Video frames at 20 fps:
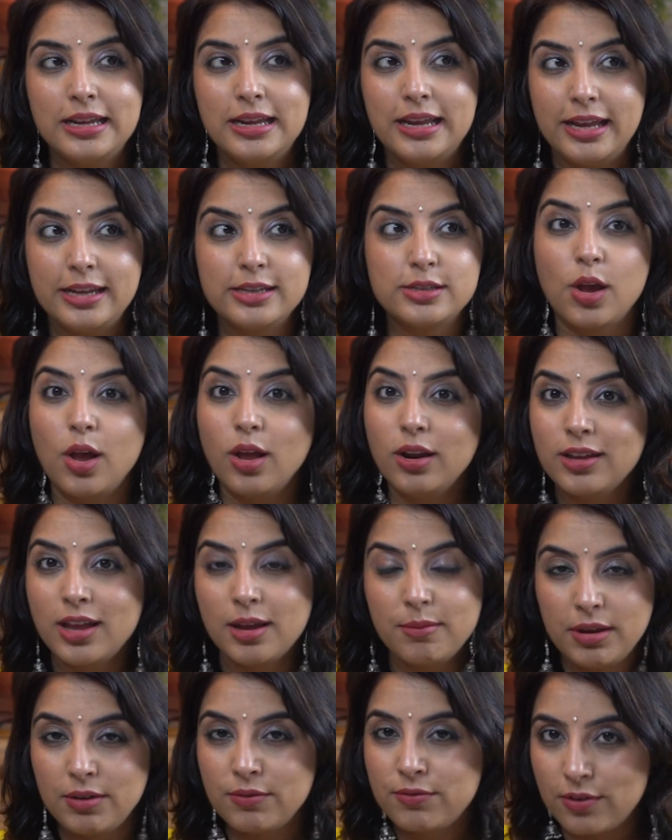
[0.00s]
is all
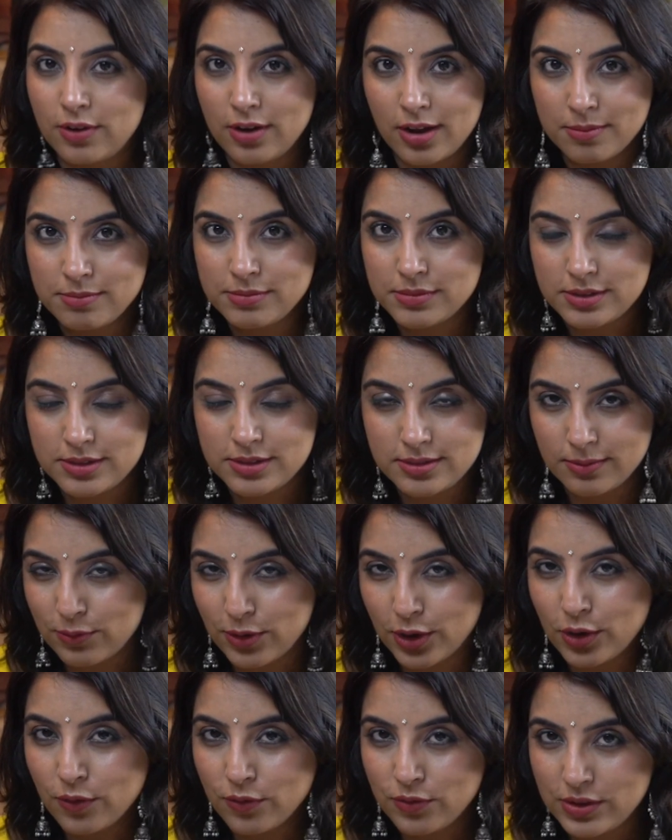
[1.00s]
coming from
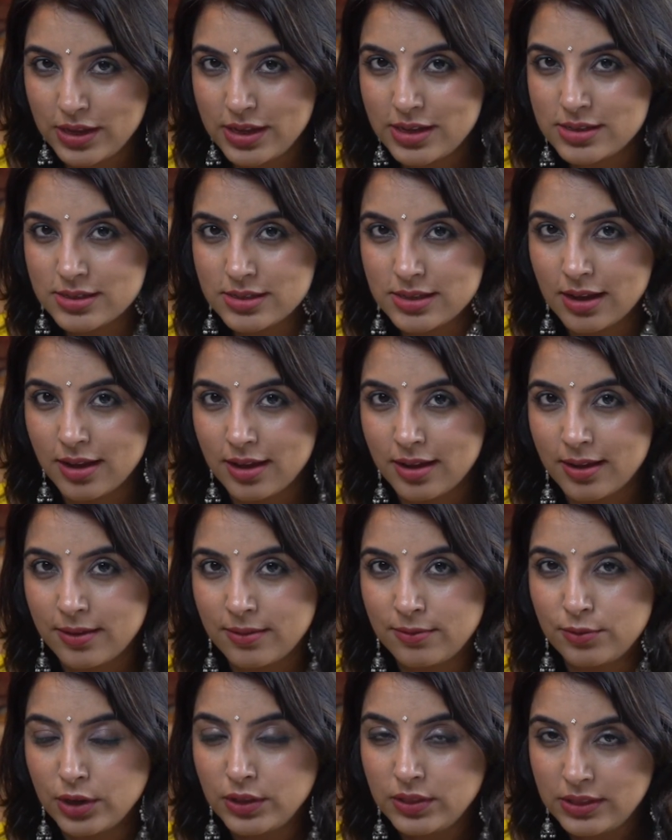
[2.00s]
one of these
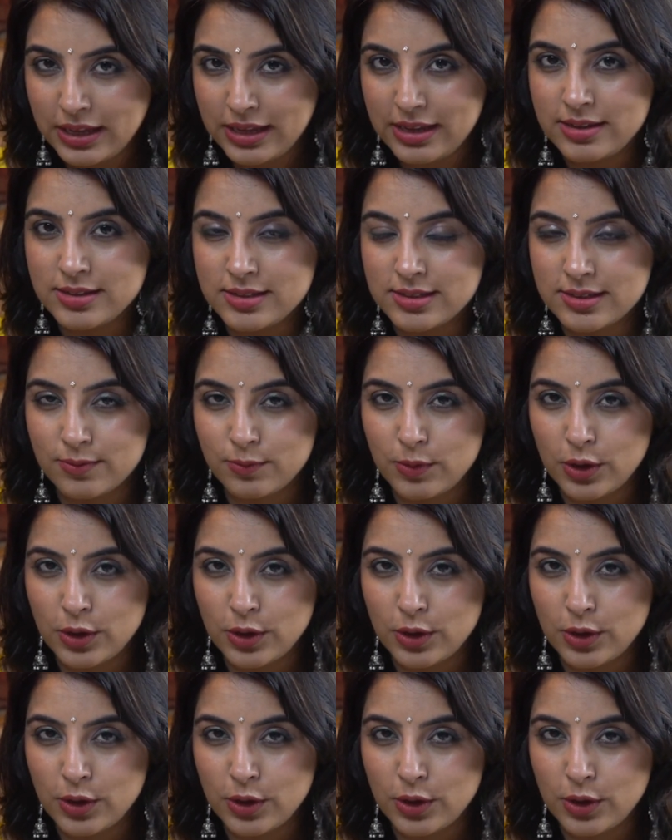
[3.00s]
vrittis,